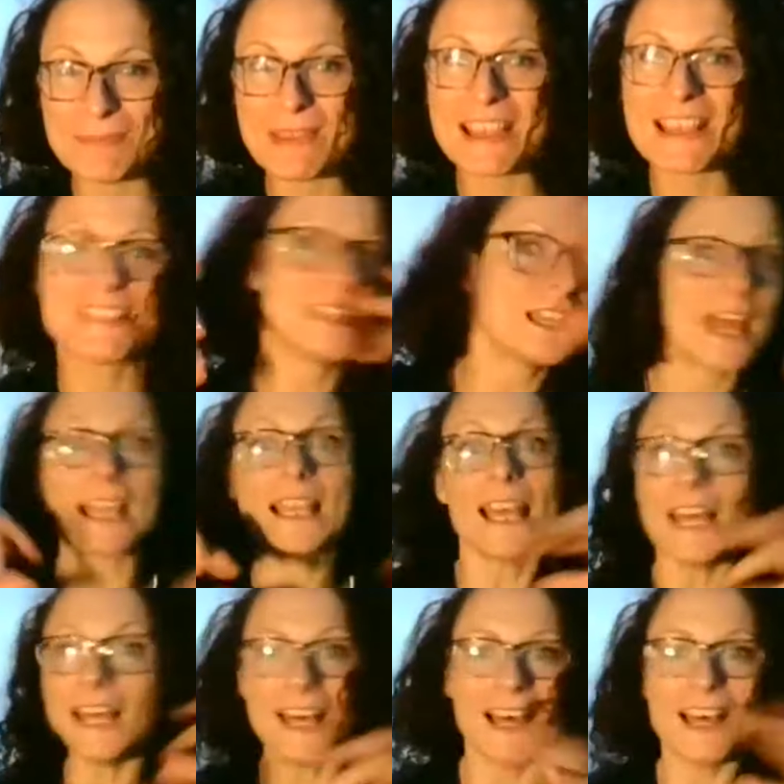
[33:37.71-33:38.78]
because they're like,
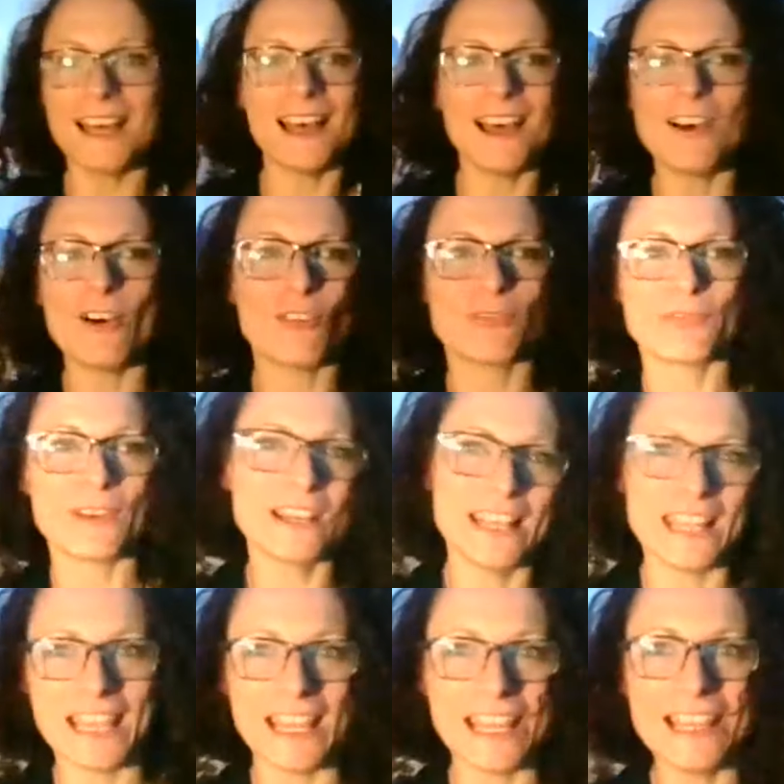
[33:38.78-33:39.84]
oh, all
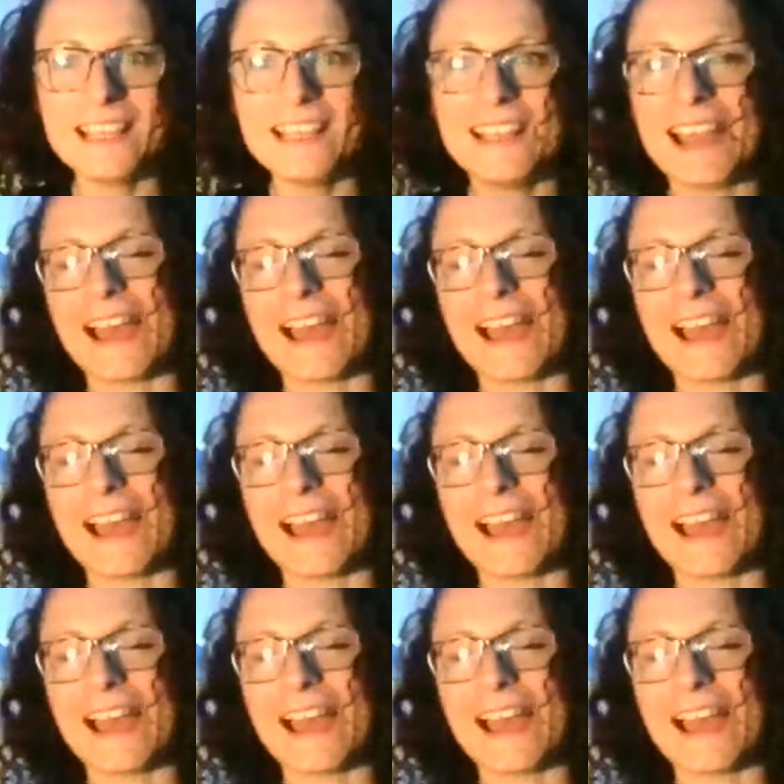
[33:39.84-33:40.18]
friendly,